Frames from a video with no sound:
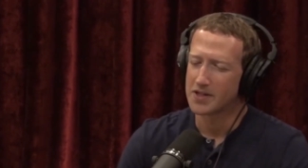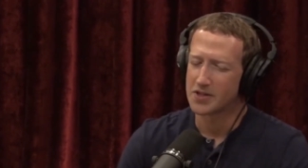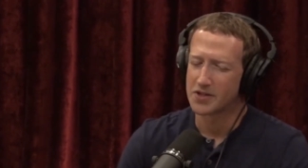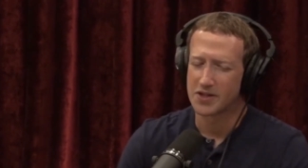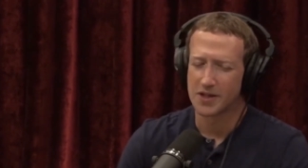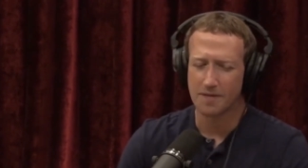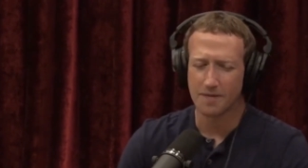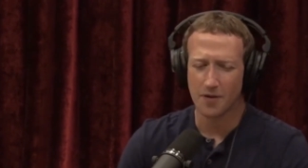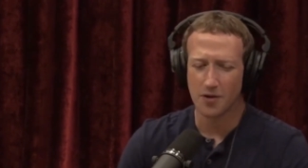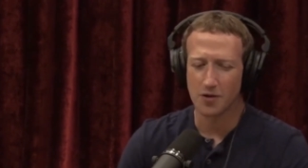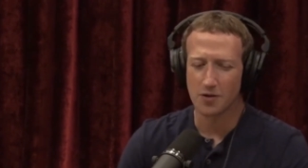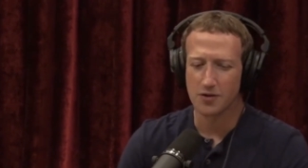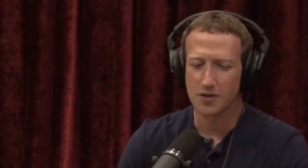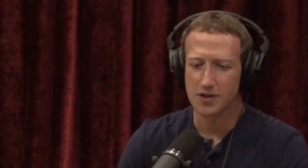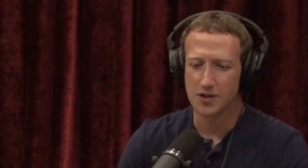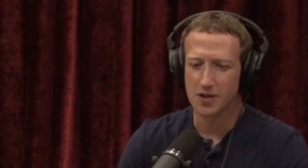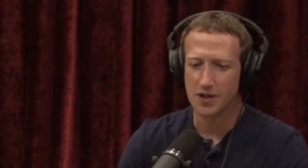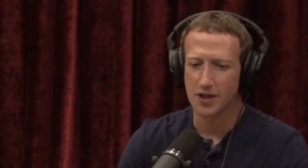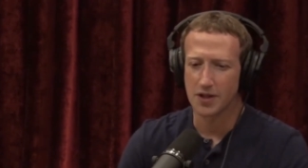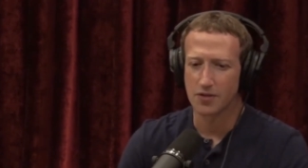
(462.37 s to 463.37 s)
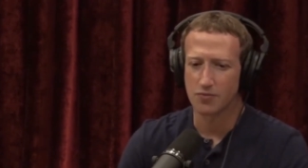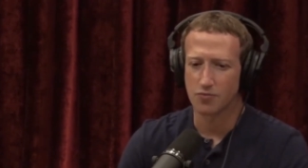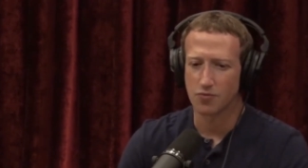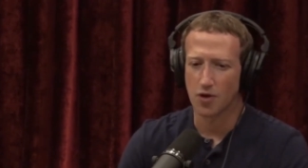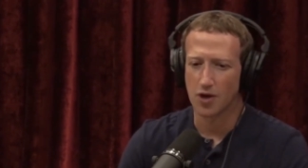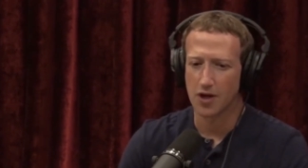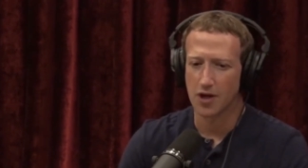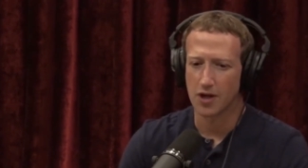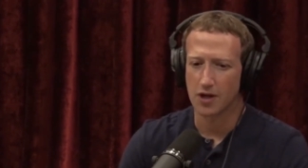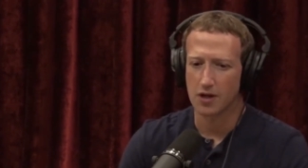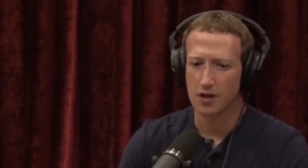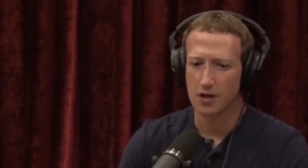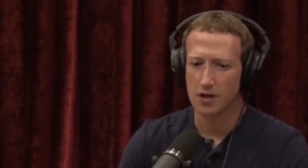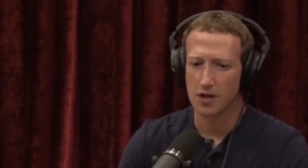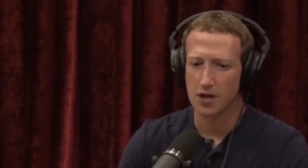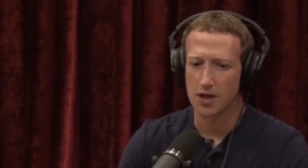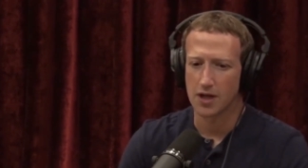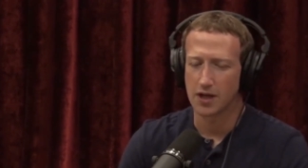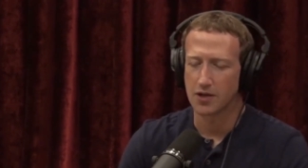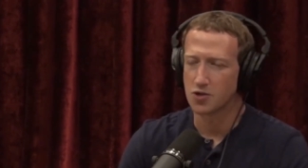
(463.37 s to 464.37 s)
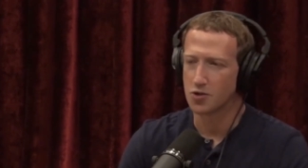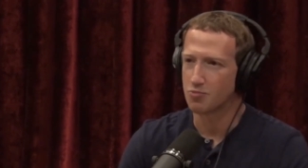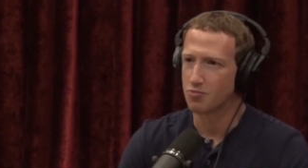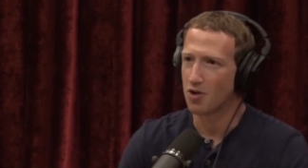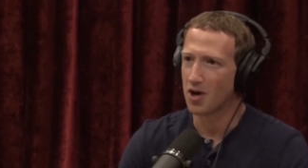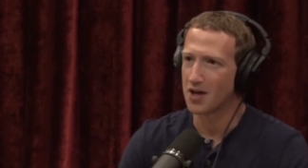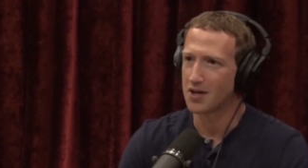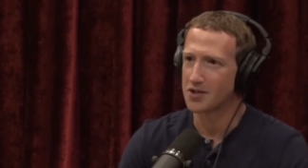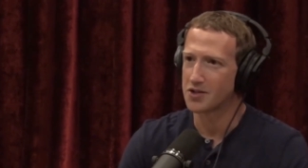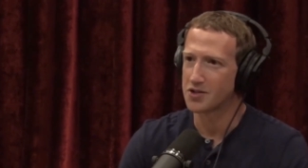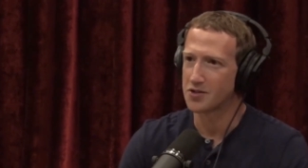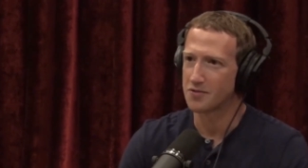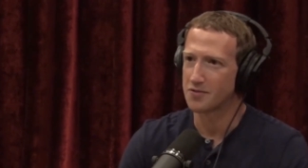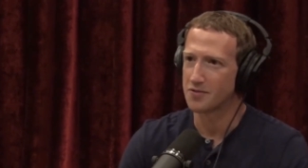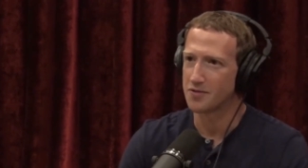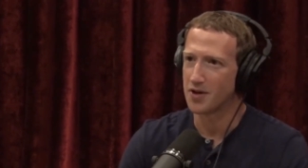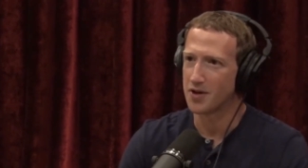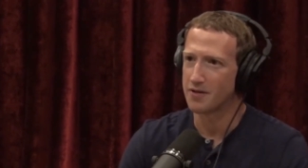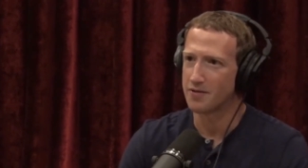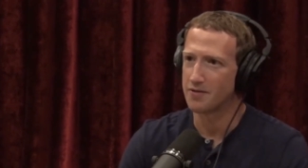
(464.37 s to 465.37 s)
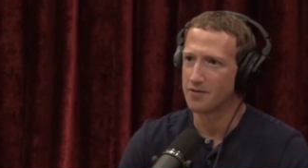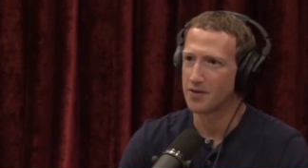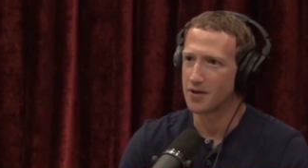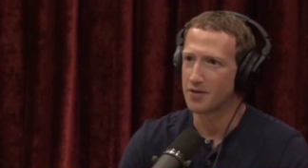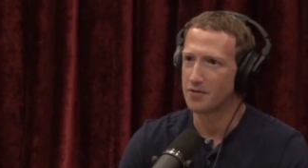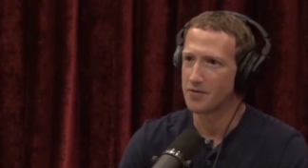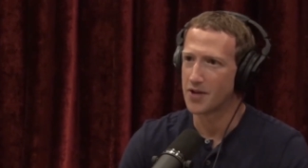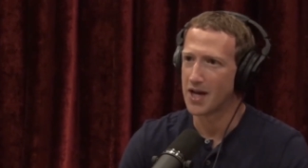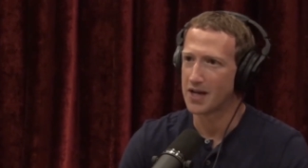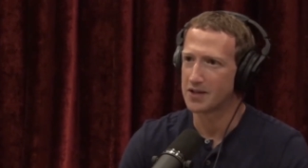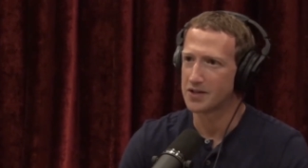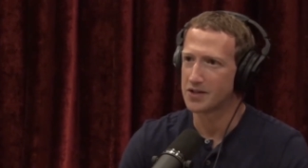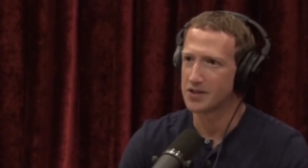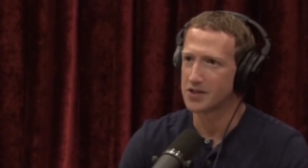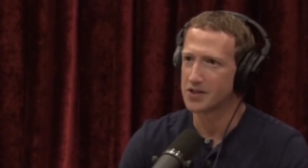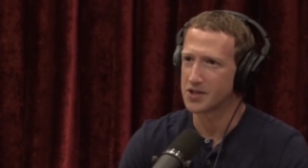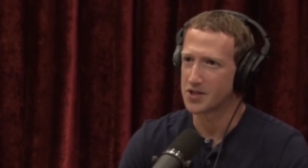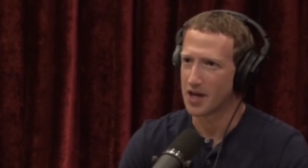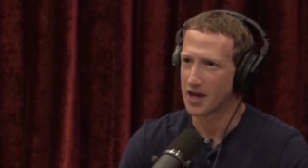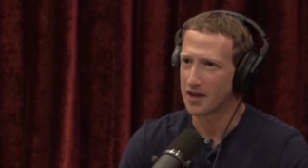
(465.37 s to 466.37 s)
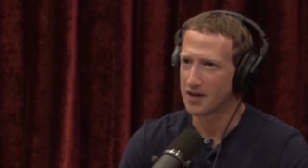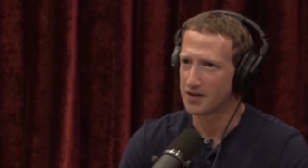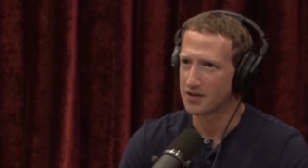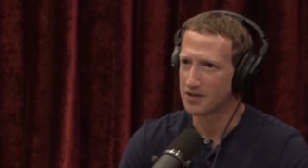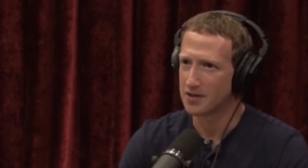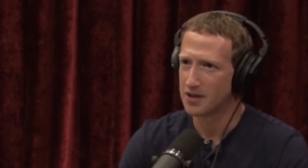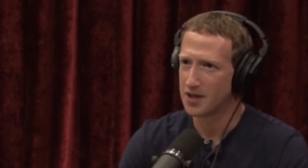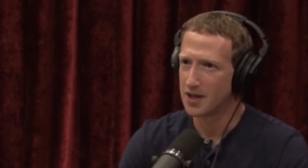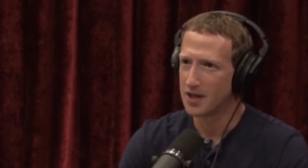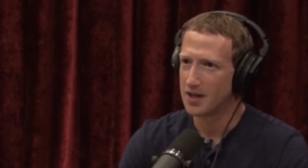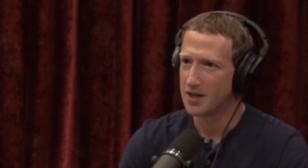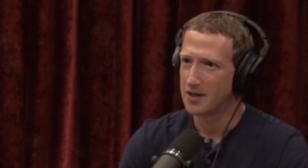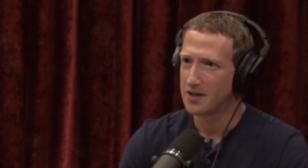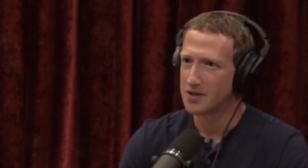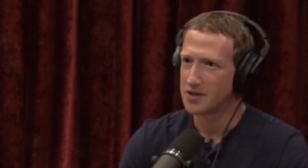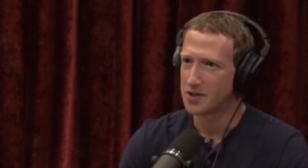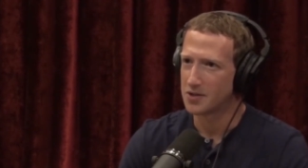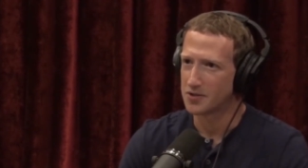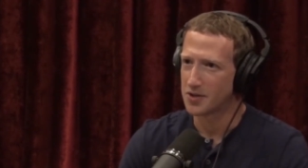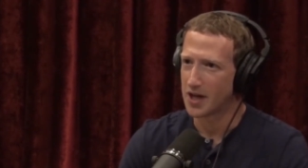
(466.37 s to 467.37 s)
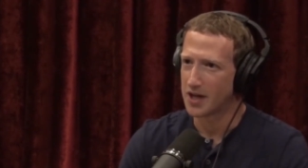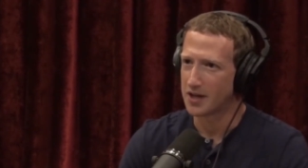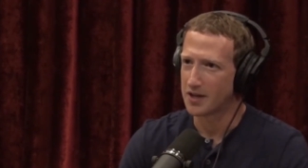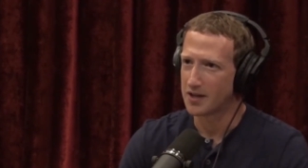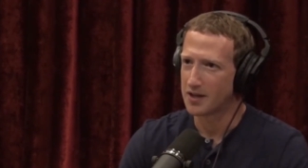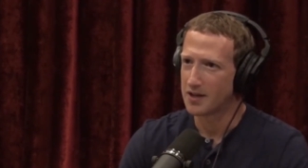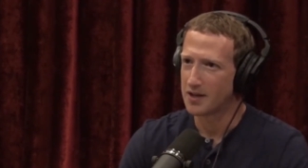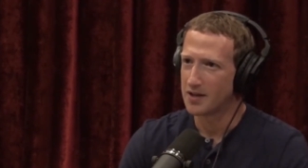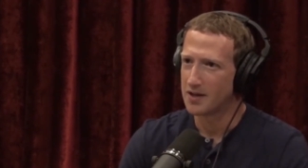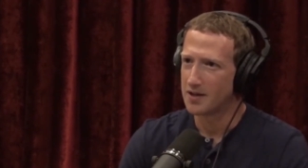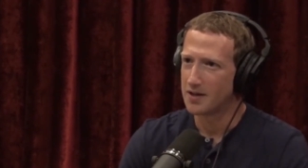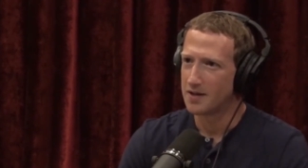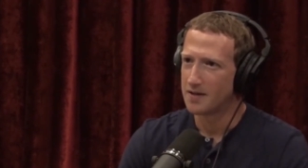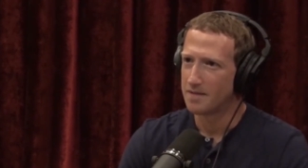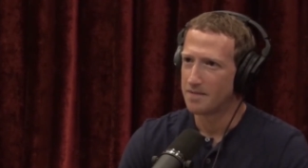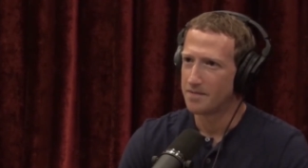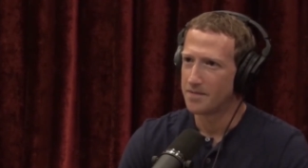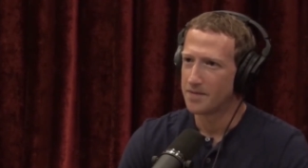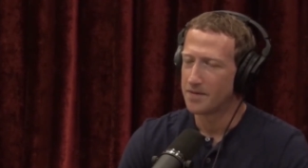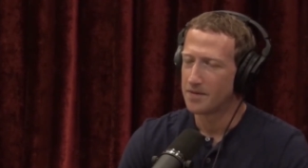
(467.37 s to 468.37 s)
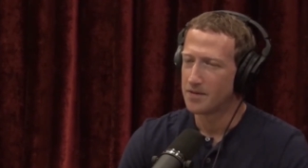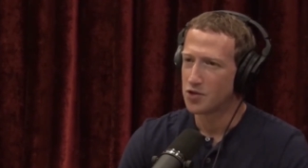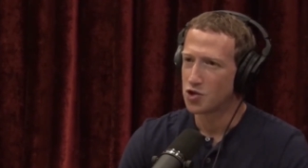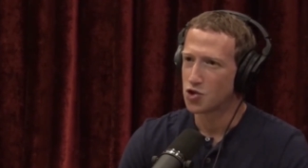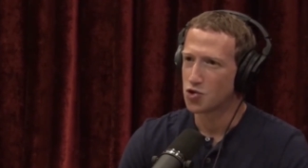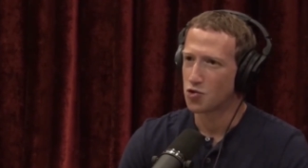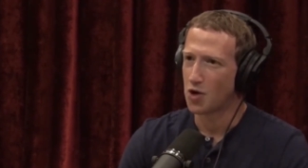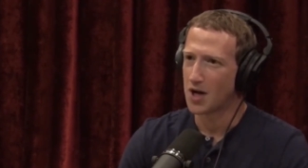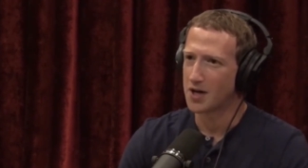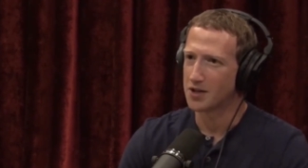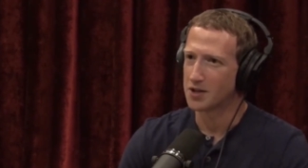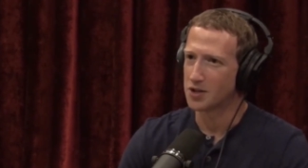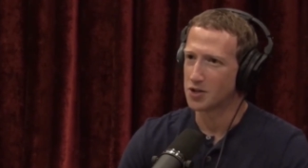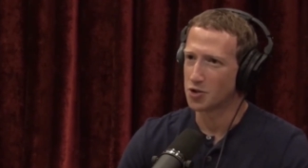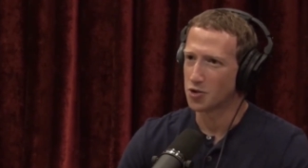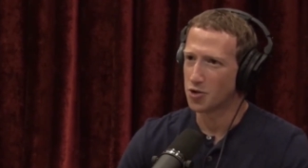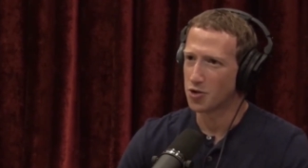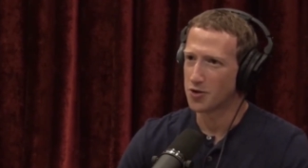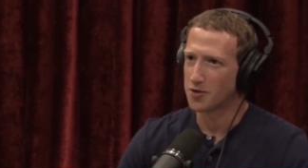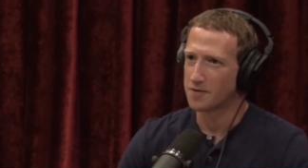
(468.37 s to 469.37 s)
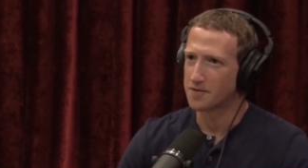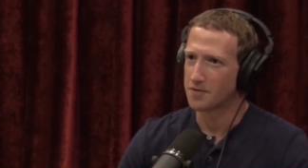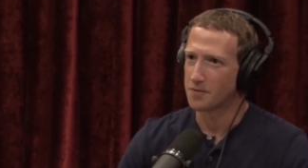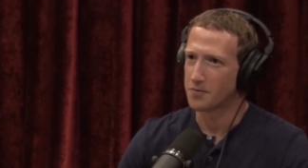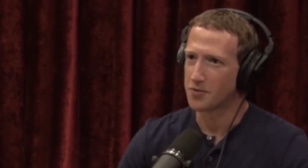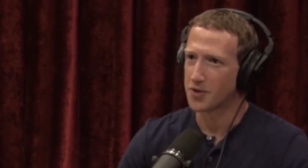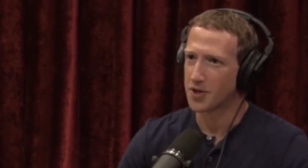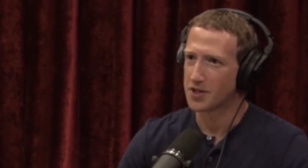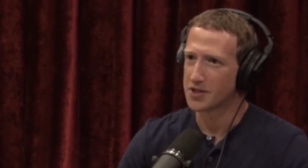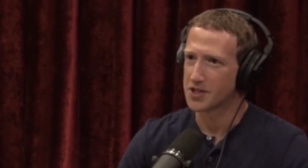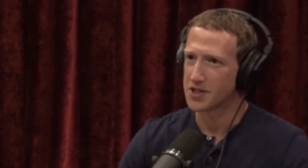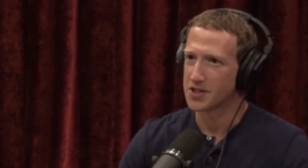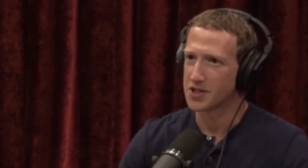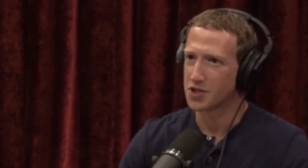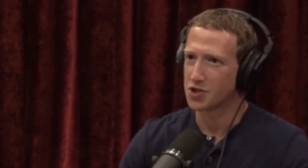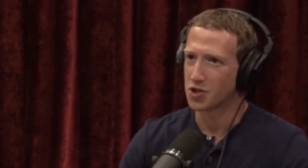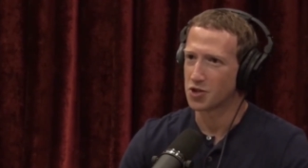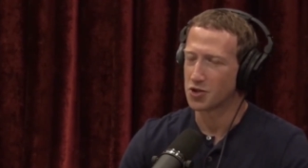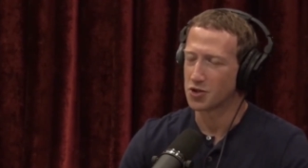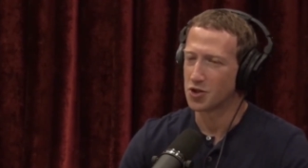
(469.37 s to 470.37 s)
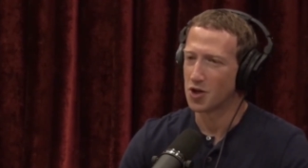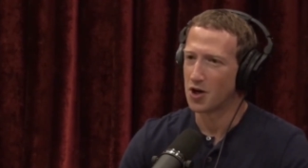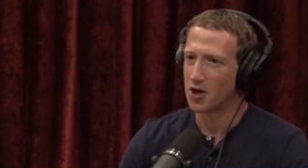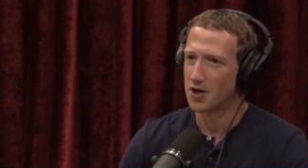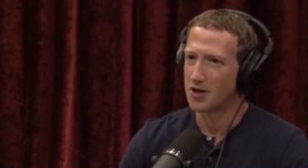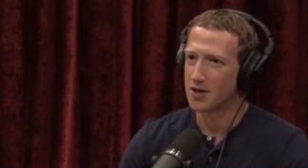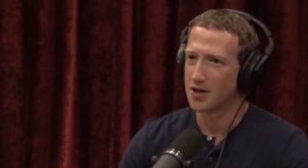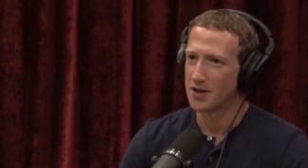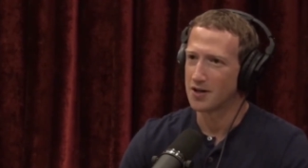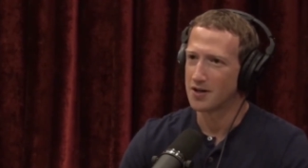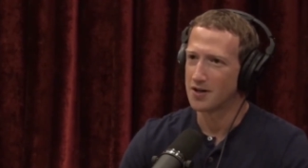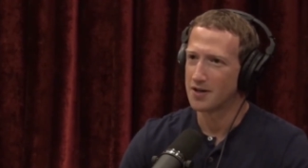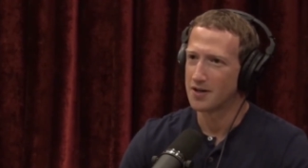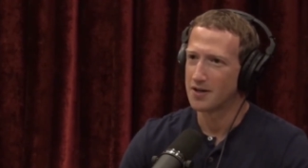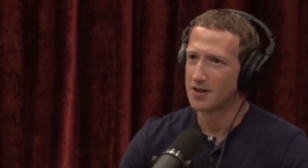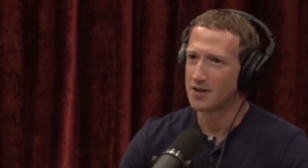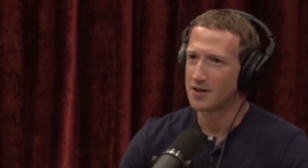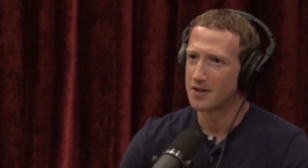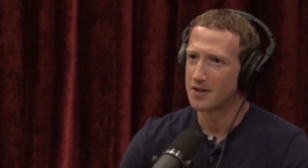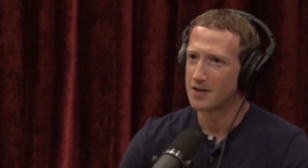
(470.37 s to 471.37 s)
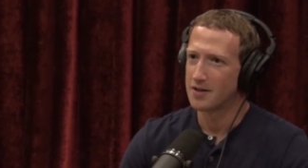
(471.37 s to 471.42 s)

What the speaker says: it's difficult in running an enterprise of that scale to like try to learn from things at such a long,